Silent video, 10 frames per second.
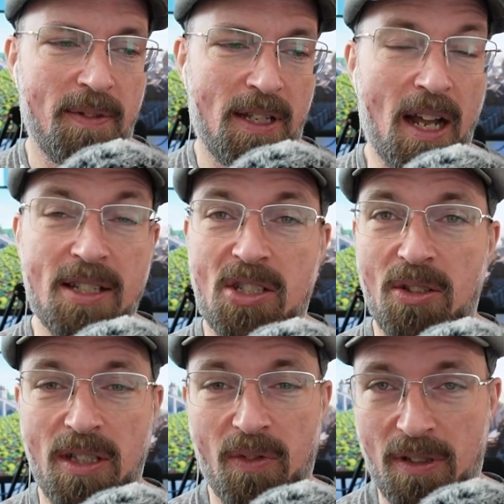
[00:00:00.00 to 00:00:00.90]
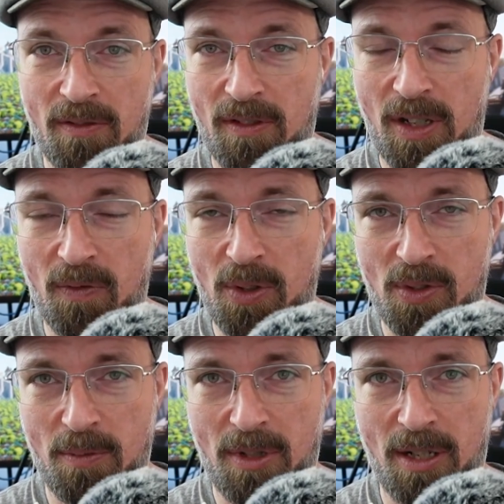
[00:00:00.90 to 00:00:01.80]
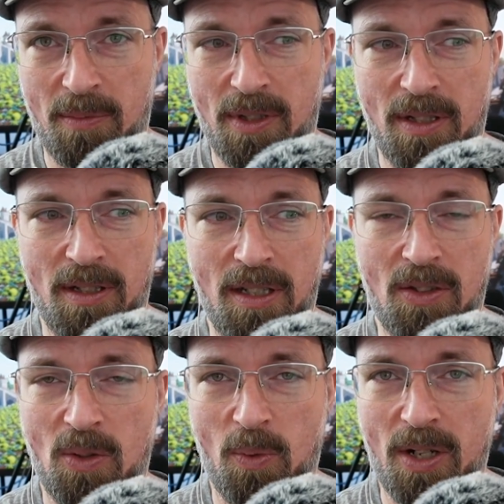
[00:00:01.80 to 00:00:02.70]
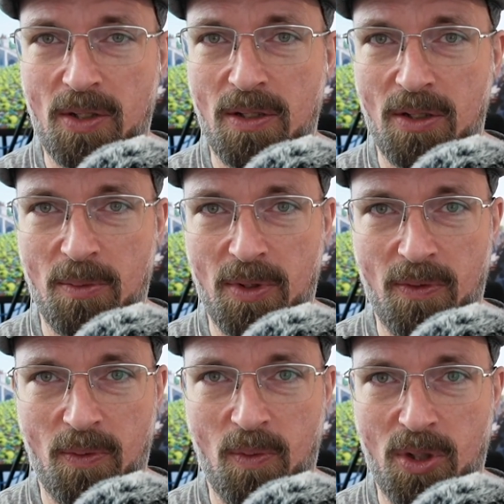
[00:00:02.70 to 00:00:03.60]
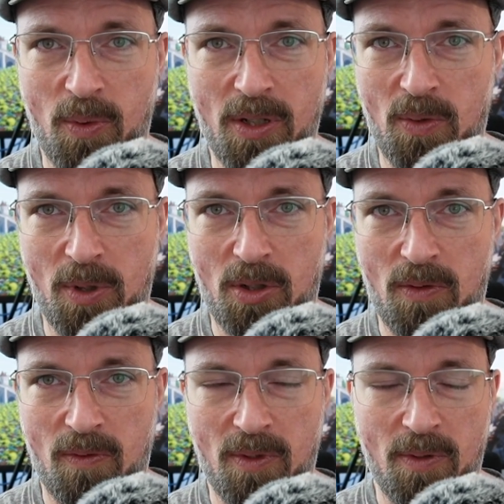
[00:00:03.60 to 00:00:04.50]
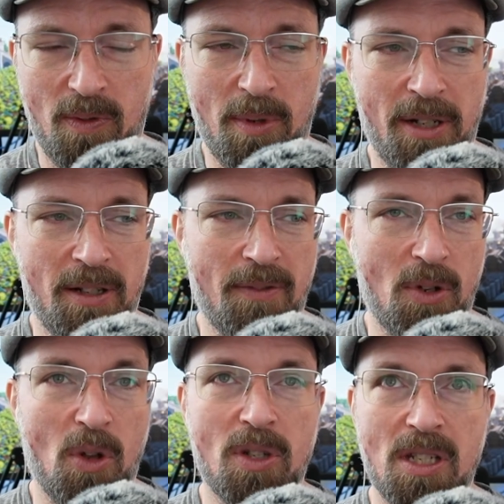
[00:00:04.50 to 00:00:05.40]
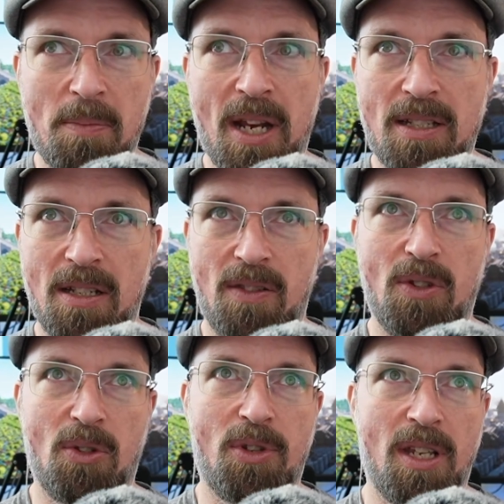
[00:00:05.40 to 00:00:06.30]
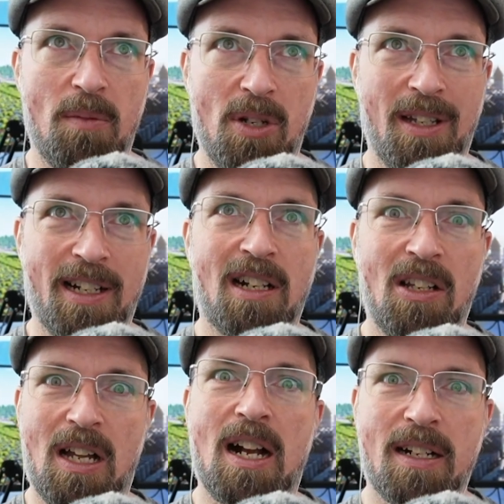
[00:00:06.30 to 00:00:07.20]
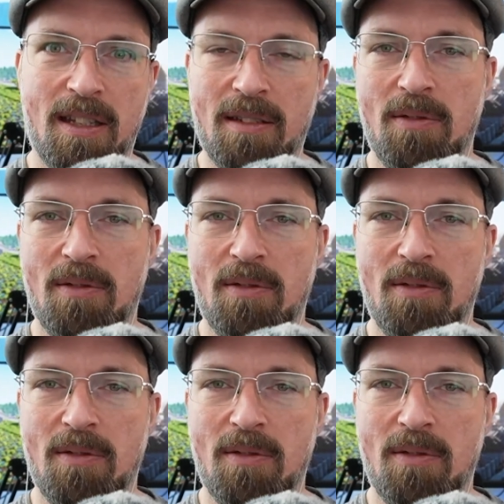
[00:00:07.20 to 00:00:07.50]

I still even confuse sometimes east and west in terms of which way is which for Minecraft. Although it does make sense if you're thinking about it like a clock, that